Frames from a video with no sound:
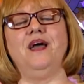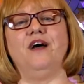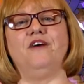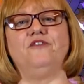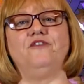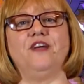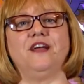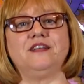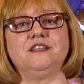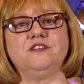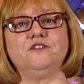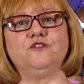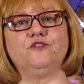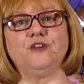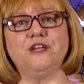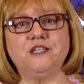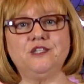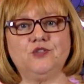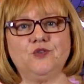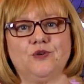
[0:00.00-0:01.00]
Effective
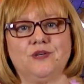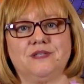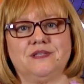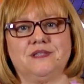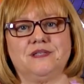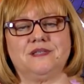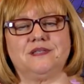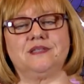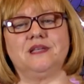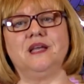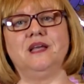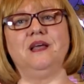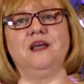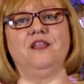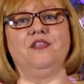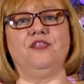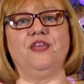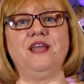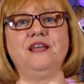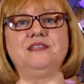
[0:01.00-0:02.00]
resources,
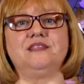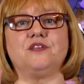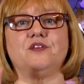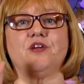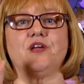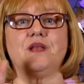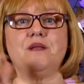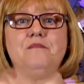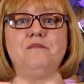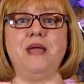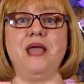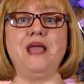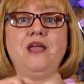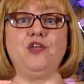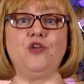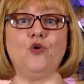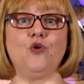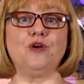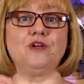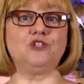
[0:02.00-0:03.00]
things that are going to
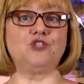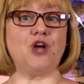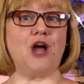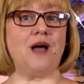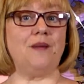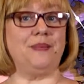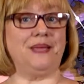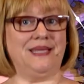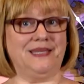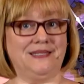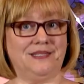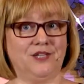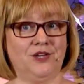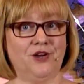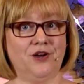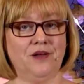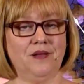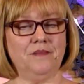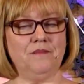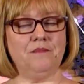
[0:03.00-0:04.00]
make your job
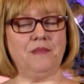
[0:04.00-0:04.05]
easier,